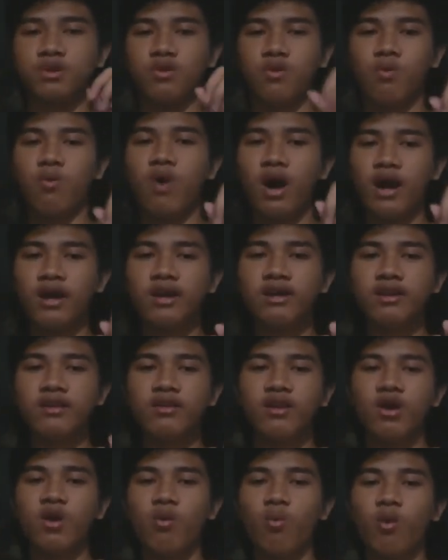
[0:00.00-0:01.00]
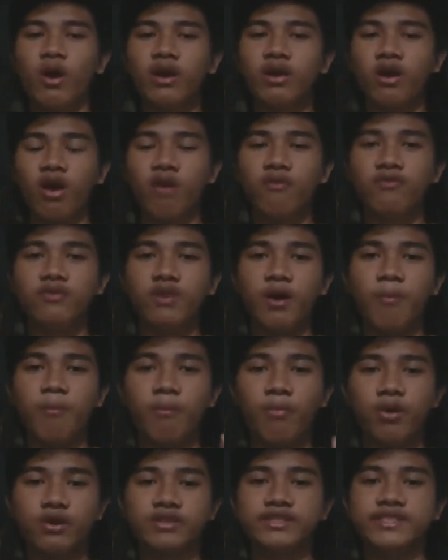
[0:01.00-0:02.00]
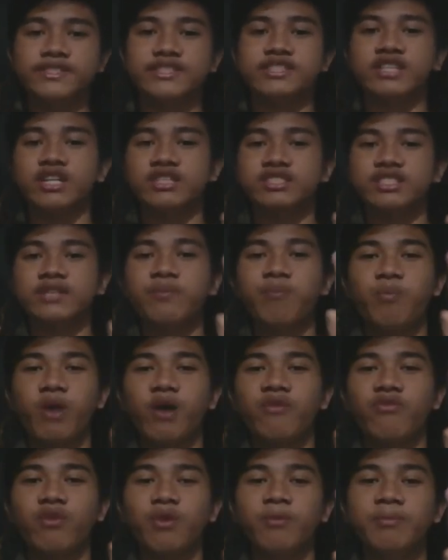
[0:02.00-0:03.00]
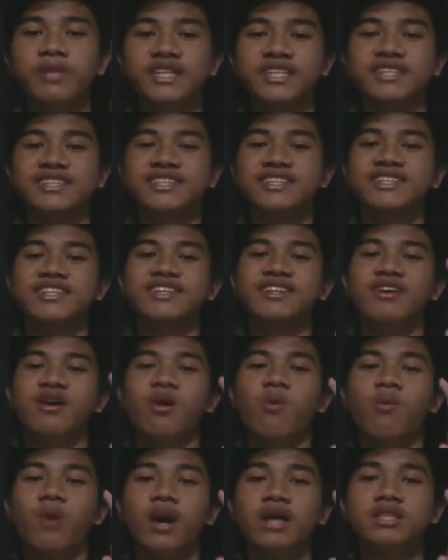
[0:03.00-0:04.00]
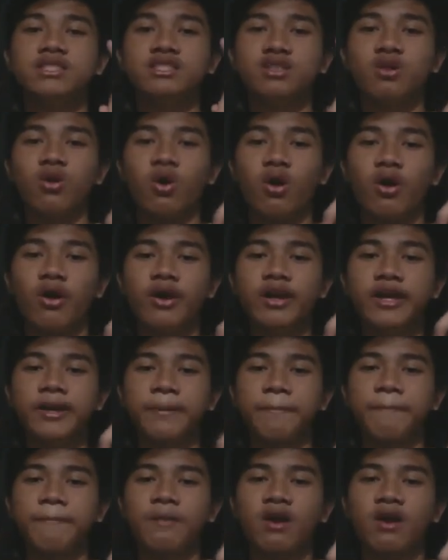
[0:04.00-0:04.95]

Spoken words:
one of the most instructing part for me was learning